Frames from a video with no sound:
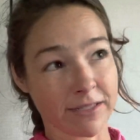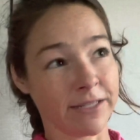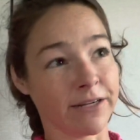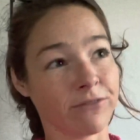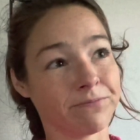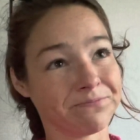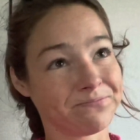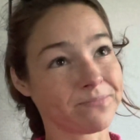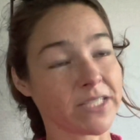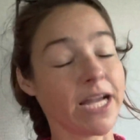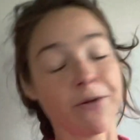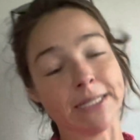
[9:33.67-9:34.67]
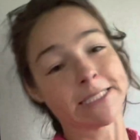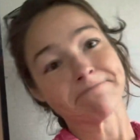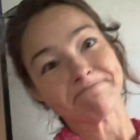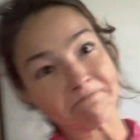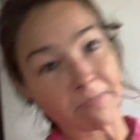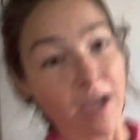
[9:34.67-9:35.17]
you know, anyways.
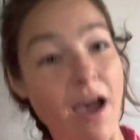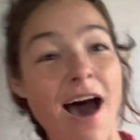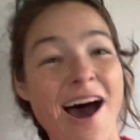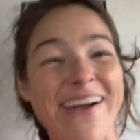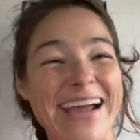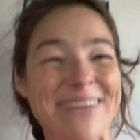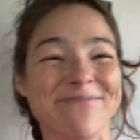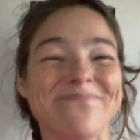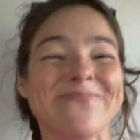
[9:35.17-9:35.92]
All right.